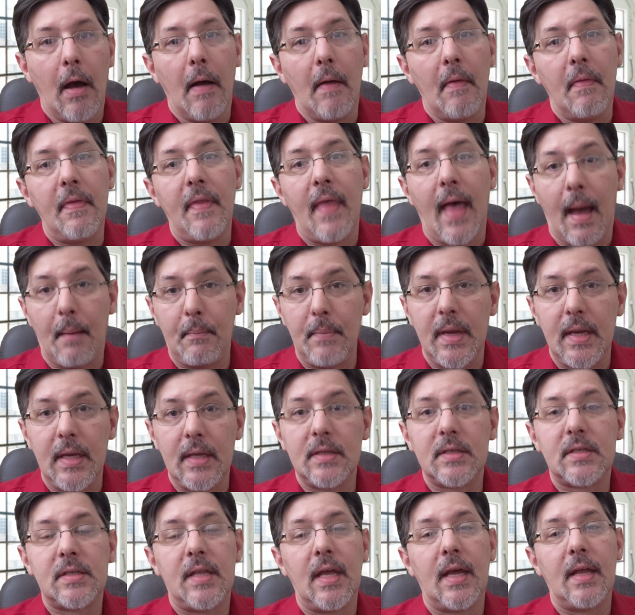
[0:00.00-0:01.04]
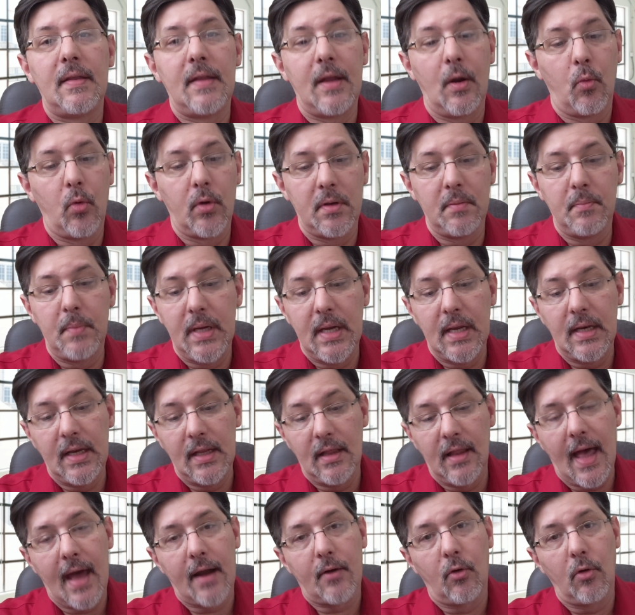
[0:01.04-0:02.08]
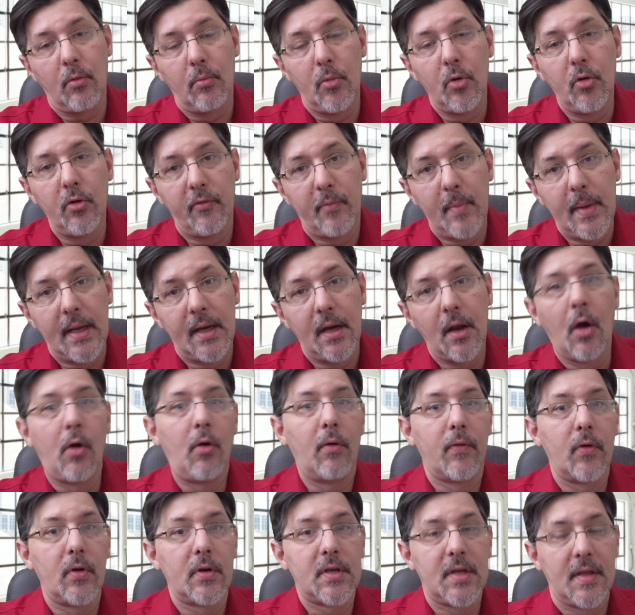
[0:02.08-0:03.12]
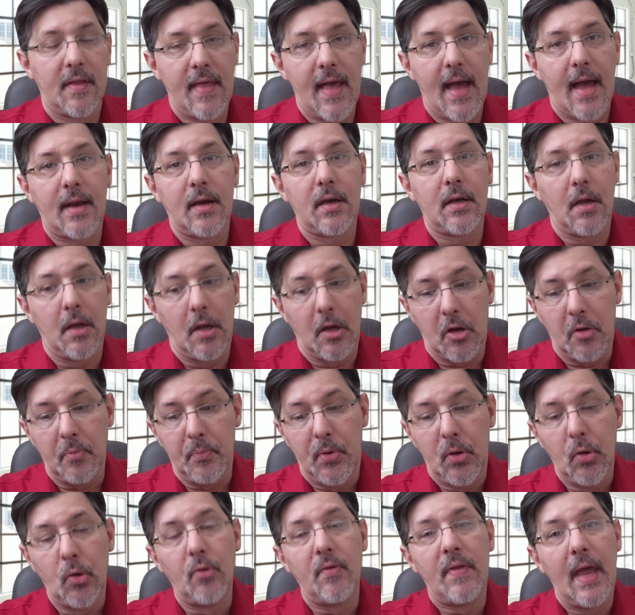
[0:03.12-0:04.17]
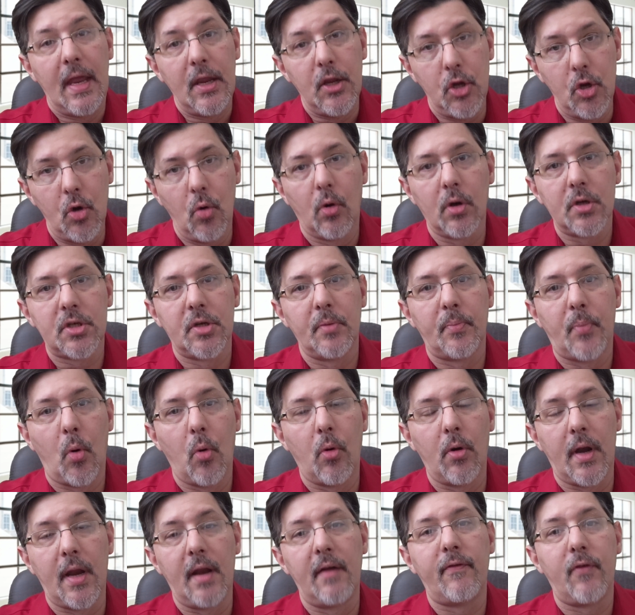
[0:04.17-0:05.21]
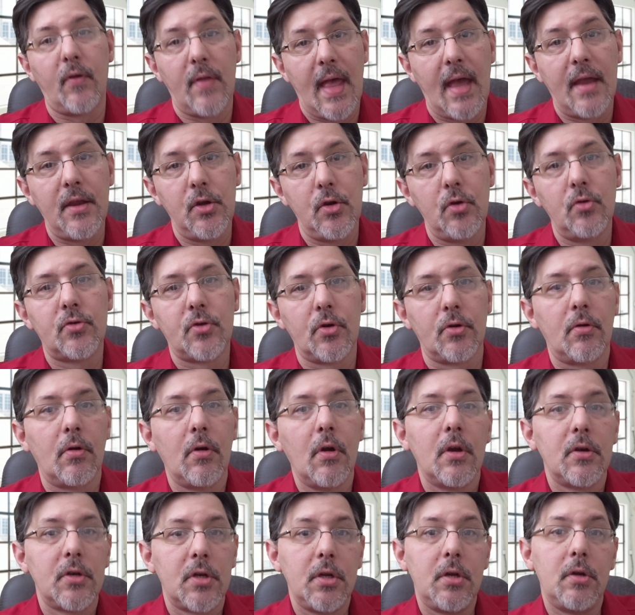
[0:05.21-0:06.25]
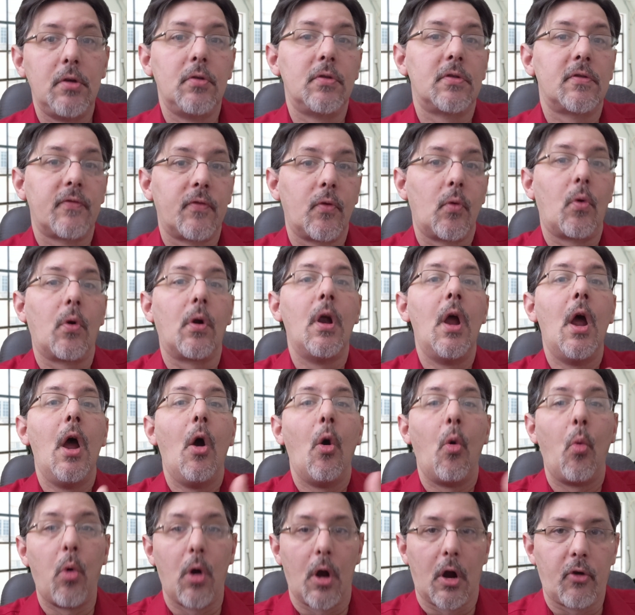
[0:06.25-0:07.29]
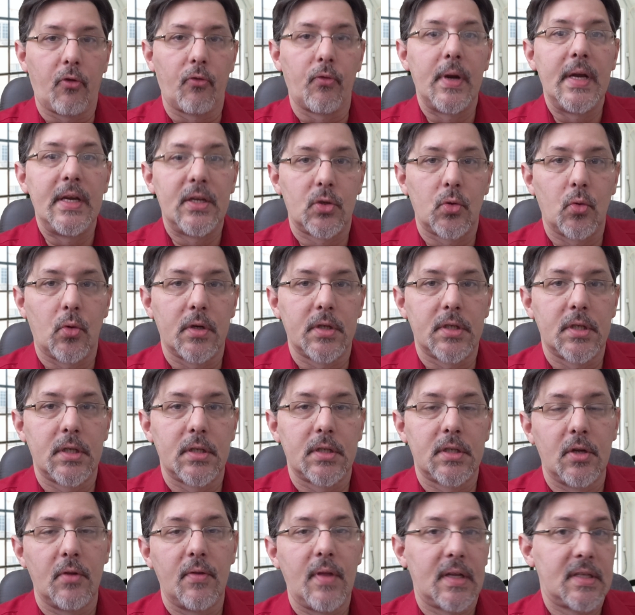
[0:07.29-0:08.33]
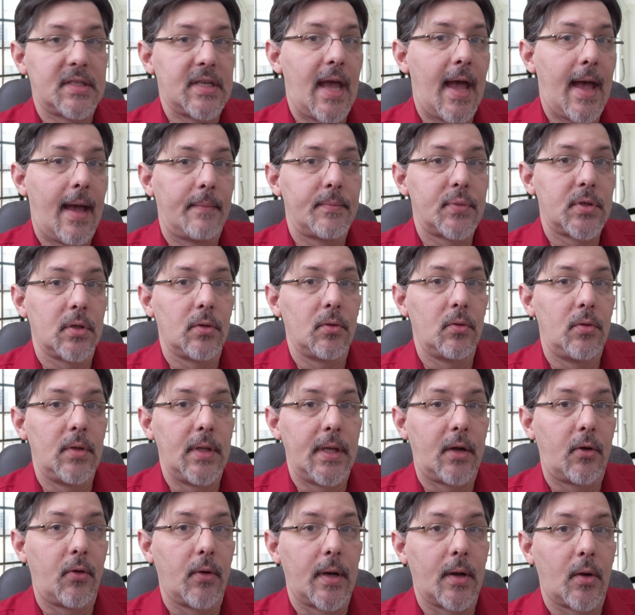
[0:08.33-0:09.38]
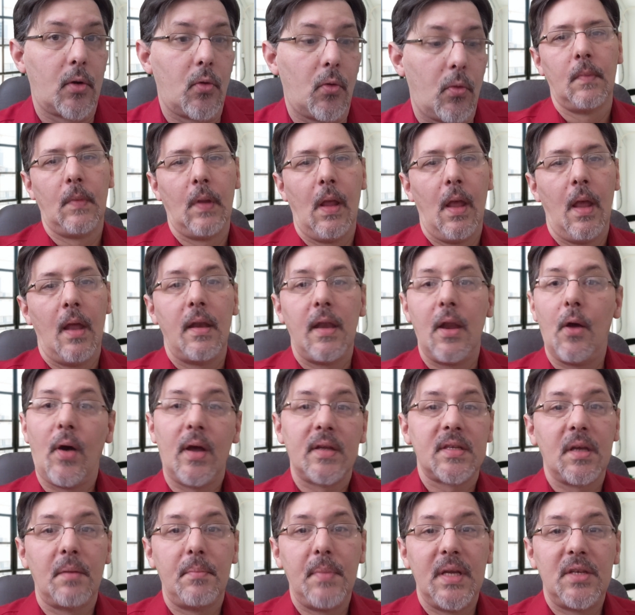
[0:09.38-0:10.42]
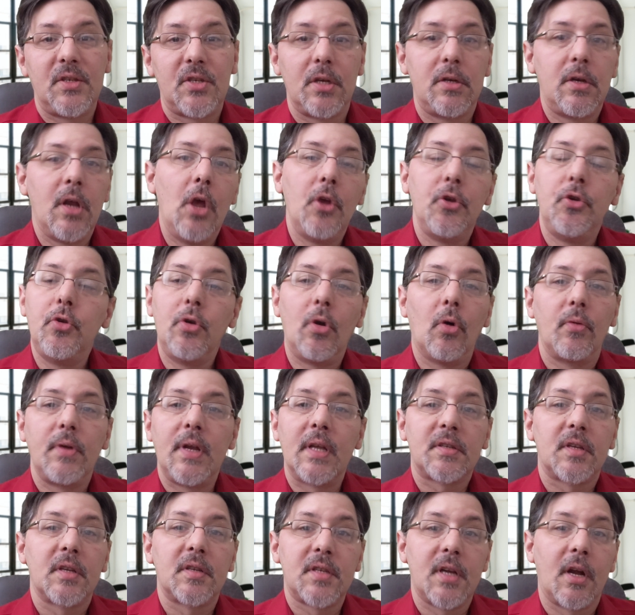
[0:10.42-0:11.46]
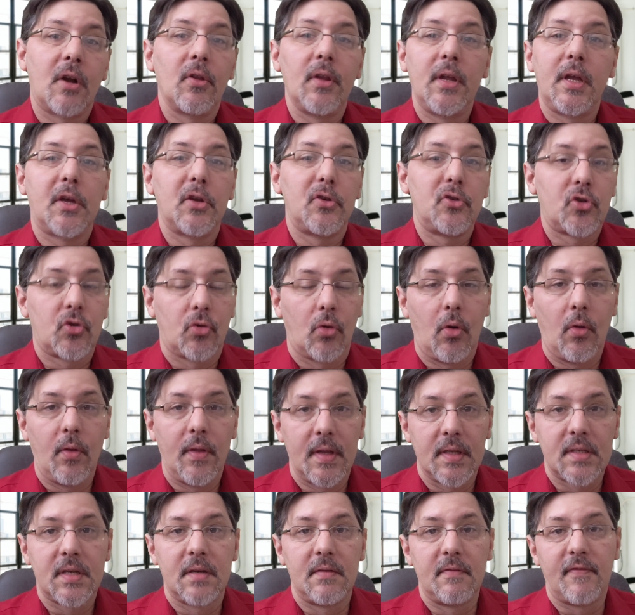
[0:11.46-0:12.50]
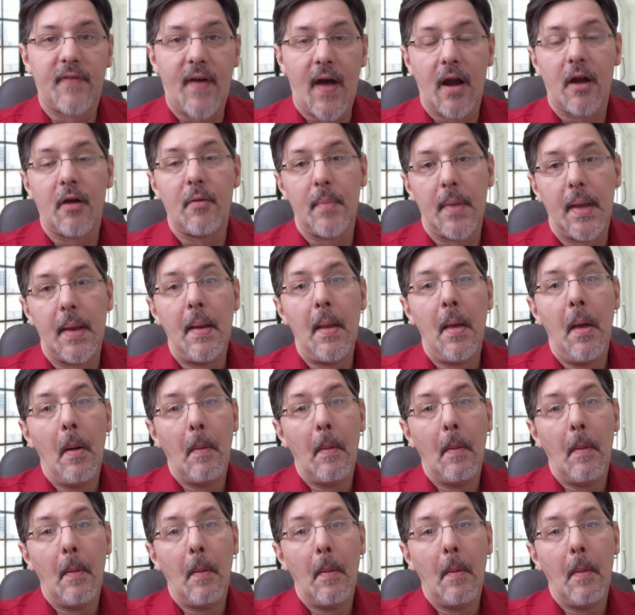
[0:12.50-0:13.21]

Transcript: That means that there wouldn't be any lateral movement over to that computer that you are supporting for that user to use for work resources. So that's absolutely critical. Now, as I mentioned, you don't necessarily control this environment,